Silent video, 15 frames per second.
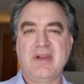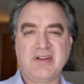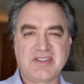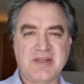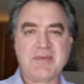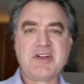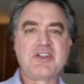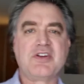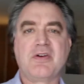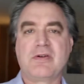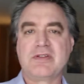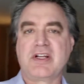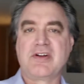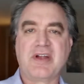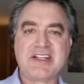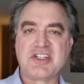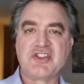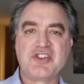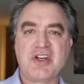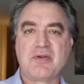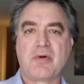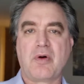As I mentioned earlier, as a
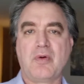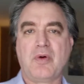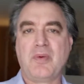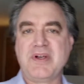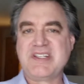general rule,